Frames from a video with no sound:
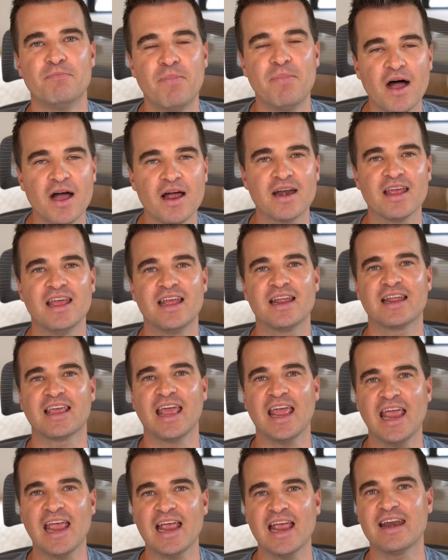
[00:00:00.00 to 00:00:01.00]
but it
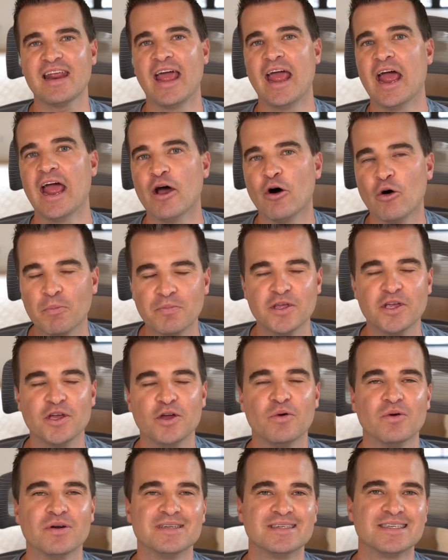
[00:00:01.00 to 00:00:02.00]
can help
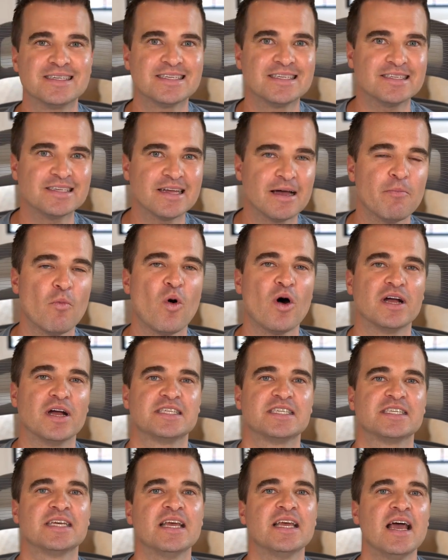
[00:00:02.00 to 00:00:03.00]
you
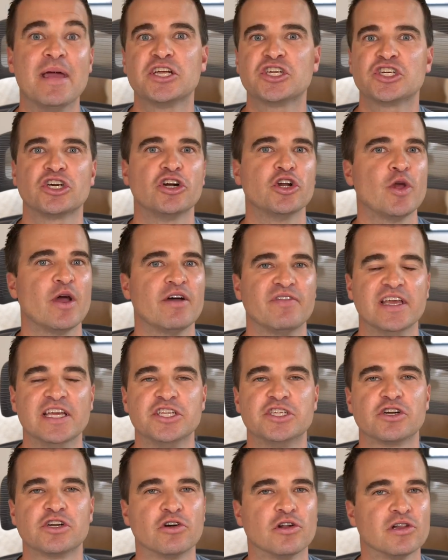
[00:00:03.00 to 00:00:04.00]
somewhat make sure you have
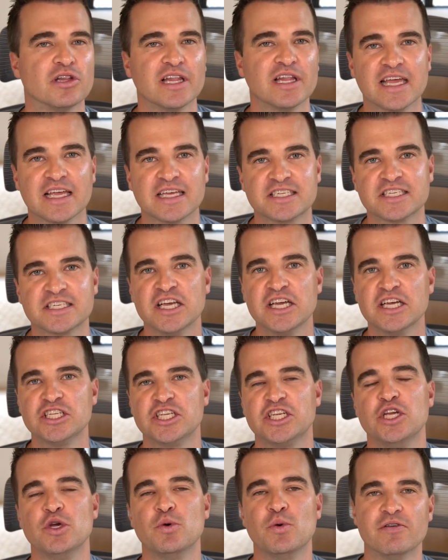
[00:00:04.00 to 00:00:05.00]
internal links
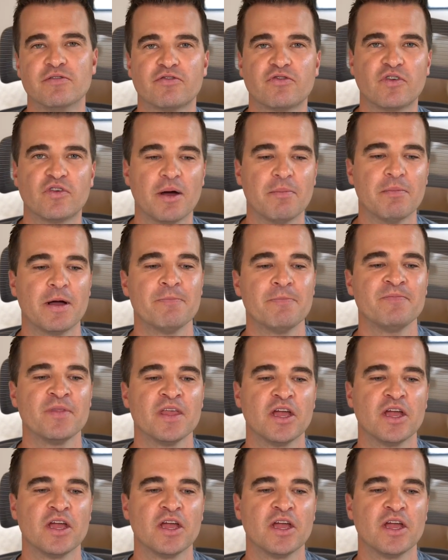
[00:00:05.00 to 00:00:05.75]
to and from